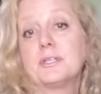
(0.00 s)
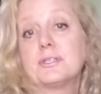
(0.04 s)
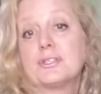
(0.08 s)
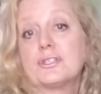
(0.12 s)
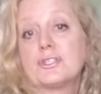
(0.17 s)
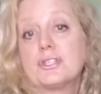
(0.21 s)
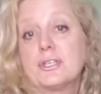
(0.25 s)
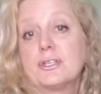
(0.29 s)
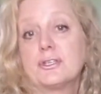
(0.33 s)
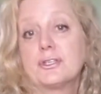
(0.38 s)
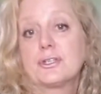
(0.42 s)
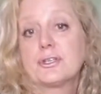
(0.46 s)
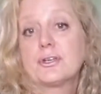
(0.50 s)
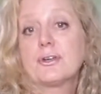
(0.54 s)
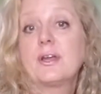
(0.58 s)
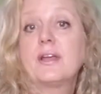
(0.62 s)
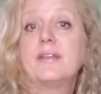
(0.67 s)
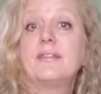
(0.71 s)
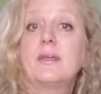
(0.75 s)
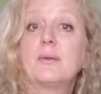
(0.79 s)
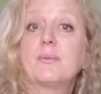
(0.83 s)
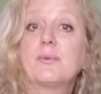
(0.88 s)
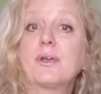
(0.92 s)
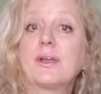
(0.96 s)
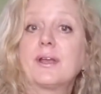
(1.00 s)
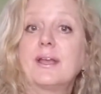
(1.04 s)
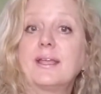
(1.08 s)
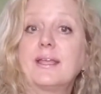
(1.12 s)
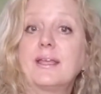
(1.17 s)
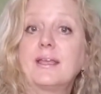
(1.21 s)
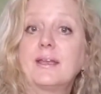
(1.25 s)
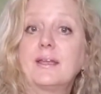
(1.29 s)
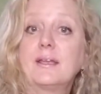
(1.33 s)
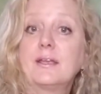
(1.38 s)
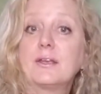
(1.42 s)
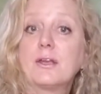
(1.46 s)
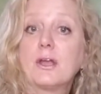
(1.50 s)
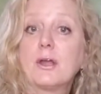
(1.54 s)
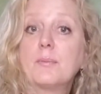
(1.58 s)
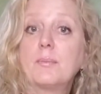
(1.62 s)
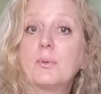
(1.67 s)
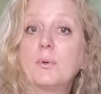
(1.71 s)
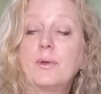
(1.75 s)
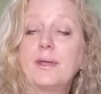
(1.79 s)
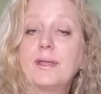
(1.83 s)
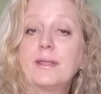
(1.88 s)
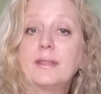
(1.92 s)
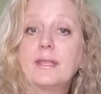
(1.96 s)
ginger, and then we're going to get it in our
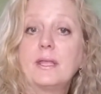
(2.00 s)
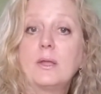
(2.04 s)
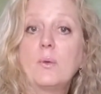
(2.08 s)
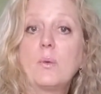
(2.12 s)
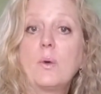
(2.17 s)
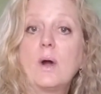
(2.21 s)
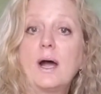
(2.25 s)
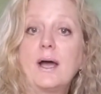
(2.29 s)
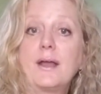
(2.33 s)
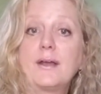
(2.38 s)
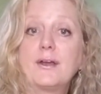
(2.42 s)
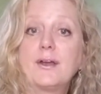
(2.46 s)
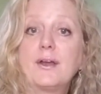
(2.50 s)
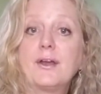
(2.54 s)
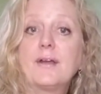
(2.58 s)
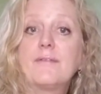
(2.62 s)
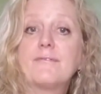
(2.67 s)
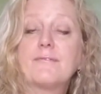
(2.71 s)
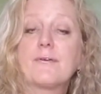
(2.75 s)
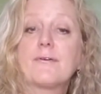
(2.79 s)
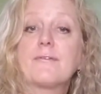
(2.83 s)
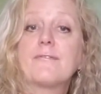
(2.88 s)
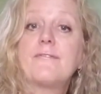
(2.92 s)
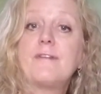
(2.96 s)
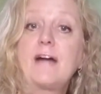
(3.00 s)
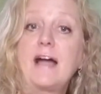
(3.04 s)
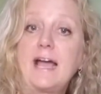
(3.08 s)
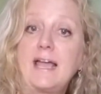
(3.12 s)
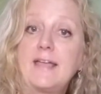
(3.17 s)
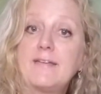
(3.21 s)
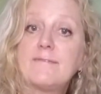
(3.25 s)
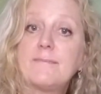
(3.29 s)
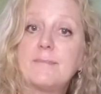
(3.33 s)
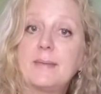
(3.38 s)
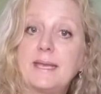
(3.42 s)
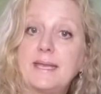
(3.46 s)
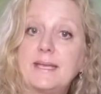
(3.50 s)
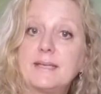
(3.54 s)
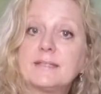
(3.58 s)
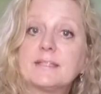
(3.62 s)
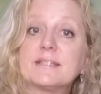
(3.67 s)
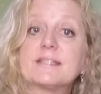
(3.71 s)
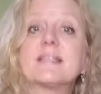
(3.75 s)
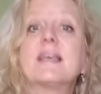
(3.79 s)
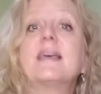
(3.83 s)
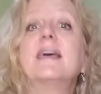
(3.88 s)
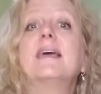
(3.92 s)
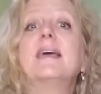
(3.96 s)
boiling water for 5
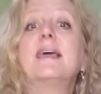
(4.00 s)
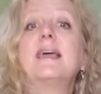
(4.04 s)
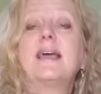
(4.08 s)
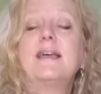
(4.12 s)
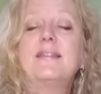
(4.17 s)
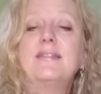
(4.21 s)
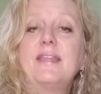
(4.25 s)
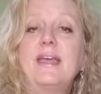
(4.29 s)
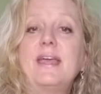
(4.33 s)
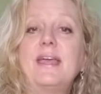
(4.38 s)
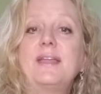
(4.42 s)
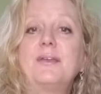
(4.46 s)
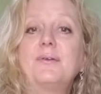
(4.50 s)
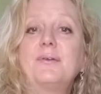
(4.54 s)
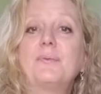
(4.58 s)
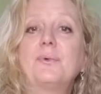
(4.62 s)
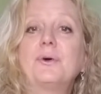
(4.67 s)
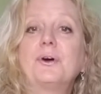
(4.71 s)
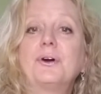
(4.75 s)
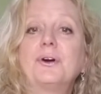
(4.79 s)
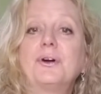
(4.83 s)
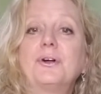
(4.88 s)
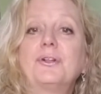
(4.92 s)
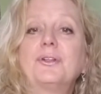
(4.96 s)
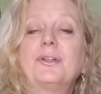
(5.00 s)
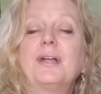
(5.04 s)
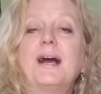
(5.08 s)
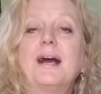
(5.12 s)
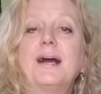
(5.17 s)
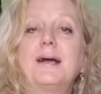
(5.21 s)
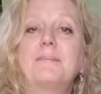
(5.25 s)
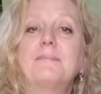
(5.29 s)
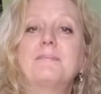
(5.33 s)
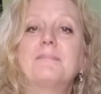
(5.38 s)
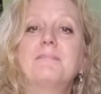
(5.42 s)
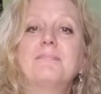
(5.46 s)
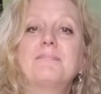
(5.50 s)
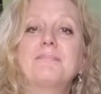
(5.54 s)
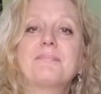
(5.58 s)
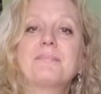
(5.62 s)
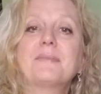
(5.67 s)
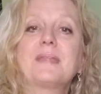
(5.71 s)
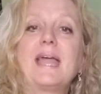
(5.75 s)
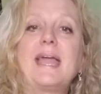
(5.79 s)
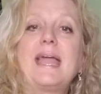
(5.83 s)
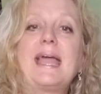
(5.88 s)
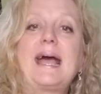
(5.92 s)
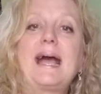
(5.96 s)
minutes, and then we'll
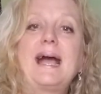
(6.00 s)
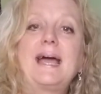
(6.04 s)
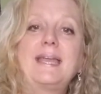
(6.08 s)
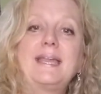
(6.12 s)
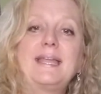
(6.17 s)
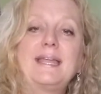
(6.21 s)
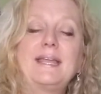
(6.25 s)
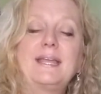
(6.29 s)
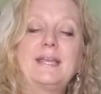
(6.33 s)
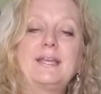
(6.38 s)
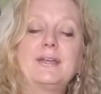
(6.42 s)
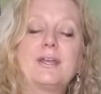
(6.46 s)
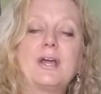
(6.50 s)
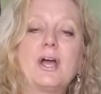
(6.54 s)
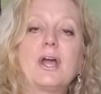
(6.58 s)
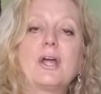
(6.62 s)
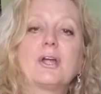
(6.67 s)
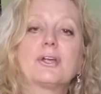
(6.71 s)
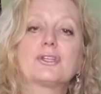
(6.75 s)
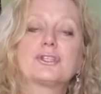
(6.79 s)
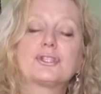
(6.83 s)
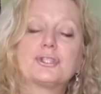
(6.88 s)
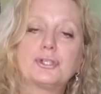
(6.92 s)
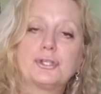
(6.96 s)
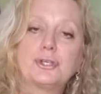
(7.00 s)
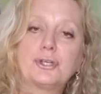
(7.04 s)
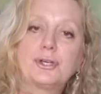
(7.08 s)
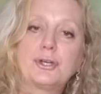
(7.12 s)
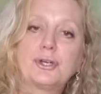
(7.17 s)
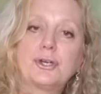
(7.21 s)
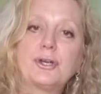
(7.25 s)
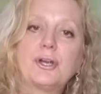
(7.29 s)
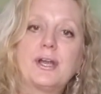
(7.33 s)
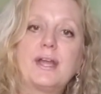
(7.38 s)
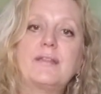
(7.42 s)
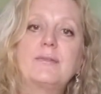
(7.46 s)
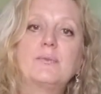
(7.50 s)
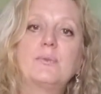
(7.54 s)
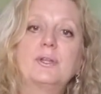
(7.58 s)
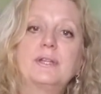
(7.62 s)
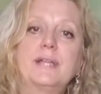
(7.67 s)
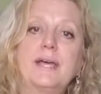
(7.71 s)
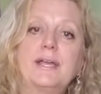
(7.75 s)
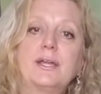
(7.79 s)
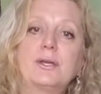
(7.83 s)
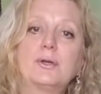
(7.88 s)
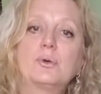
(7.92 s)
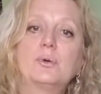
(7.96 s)
add in our sugar and we'll
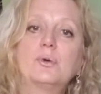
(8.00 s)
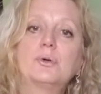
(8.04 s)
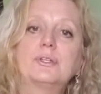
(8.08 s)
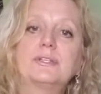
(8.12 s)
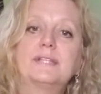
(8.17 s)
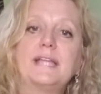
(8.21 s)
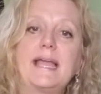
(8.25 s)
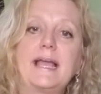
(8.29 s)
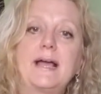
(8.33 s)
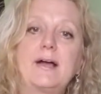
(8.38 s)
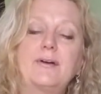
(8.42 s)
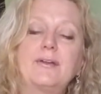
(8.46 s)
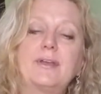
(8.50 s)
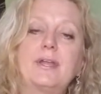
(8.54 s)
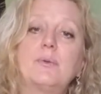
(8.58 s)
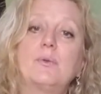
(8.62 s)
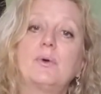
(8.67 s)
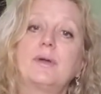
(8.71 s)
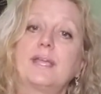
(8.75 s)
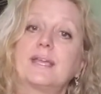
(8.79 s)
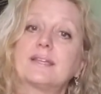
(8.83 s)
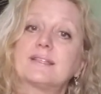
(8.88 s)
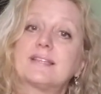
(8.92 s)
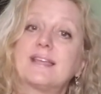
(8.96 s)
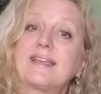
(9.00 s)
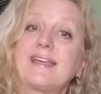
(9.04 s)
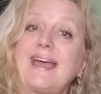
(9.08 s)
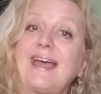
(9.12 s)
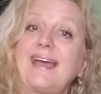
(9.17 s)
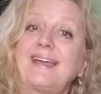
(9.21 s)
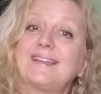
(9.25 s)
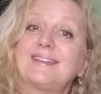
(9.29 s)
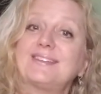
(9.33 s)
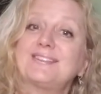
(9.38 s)
let it cool down, and we'll get to that in